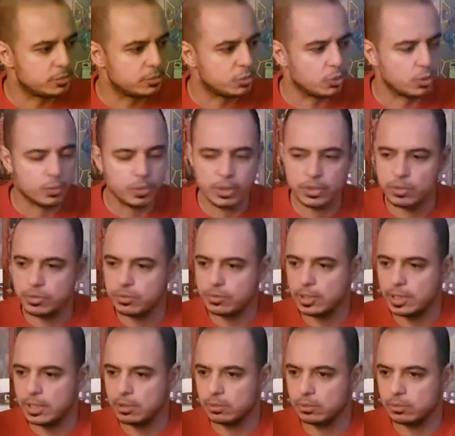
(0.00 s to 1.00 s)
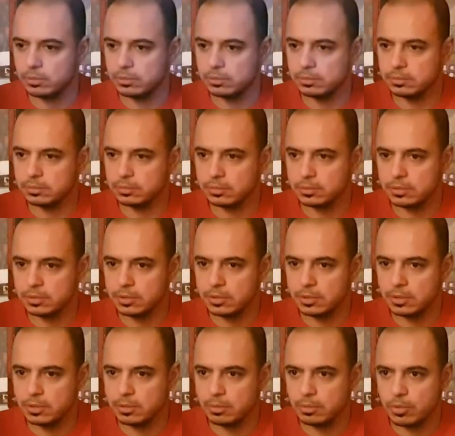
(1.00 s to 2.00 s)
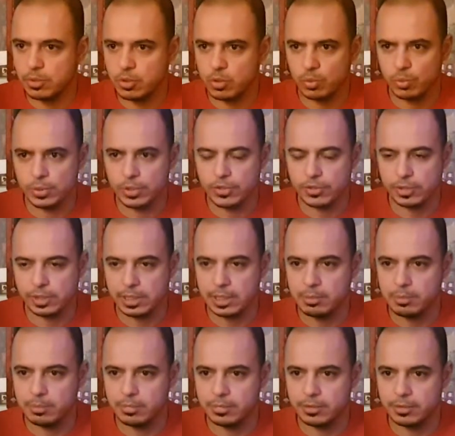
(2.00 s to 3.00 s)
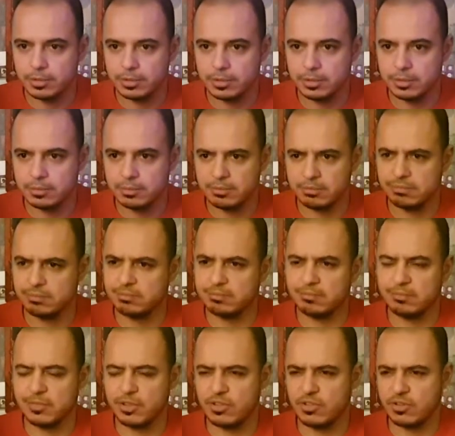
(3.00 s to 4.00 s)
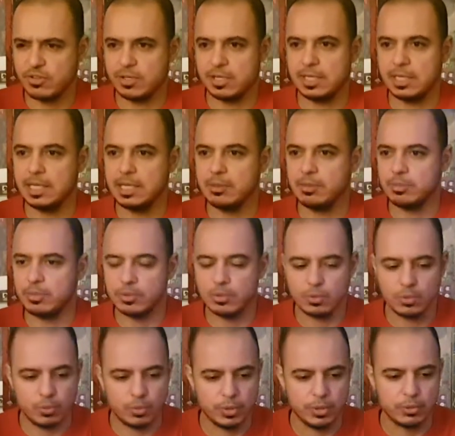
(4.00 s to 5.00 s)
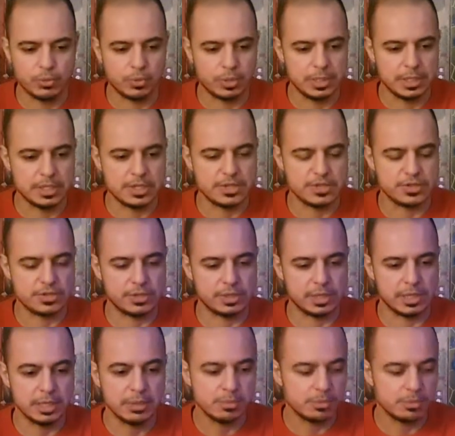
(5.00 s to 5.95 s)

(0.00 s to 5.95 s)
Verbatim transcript: we going to do now? Should we sleep? Sleep? We don't need sleep.